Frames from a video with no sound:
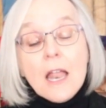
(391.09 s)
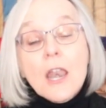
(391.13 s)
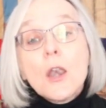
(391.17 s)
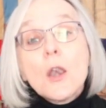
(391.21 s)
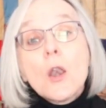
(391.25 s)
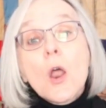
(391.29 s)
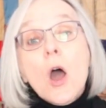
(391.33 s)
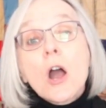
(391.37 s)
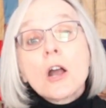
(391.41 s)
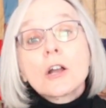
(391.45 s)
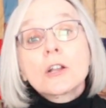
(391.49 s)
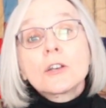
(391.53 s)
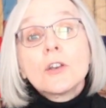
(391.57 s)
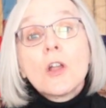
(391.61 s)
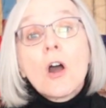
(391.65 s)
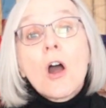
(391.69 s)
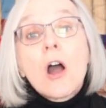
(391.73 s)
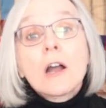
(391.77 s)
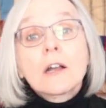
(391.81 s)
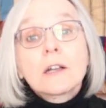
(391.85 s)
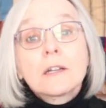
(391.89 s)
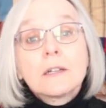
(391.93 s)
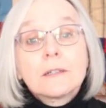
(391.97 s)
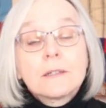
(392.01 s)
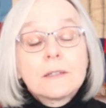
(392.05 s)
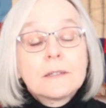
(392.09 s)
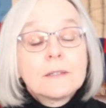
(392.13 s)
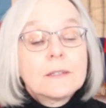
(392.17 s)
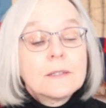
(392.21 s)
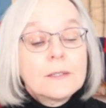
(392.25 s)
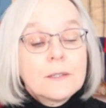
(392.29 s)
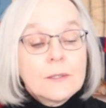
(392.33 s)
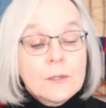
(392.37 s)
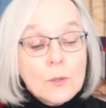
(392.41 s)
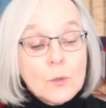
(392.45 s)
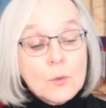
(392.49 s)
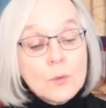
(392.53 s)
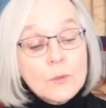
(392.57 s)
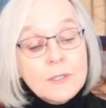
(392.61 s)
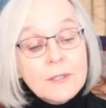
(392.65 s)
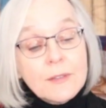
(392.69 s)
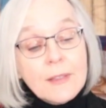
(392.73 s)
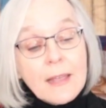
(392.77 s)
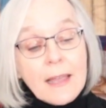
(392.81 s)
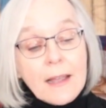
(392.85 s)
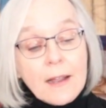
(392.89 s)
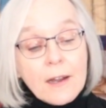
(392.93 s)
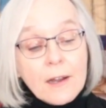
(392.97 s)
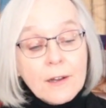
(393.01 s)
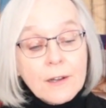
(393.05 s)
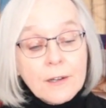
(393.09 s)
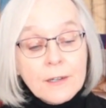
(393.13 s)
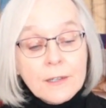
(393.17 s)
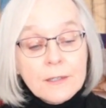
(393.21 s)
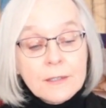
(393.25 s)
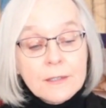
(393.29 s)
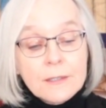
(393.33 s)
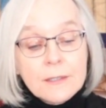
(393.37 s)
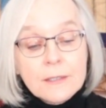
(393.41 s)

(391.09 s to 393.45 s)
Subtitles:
Knock, knock. Who's there?